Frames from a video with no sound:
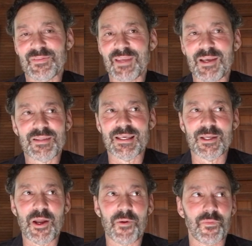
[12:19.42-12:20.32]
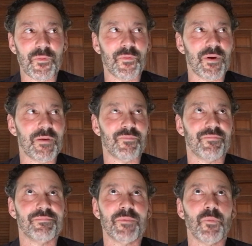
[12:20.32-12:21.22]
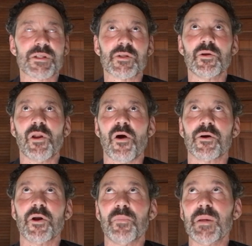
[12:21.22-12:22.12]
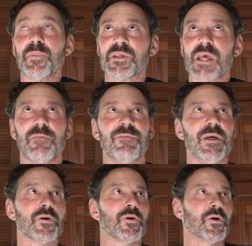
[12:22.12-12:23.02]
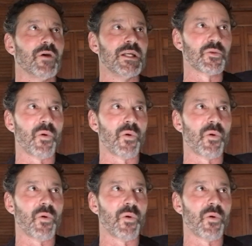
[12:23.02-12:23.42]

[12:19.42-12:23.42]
It wasn't too long ago that vehicle to grid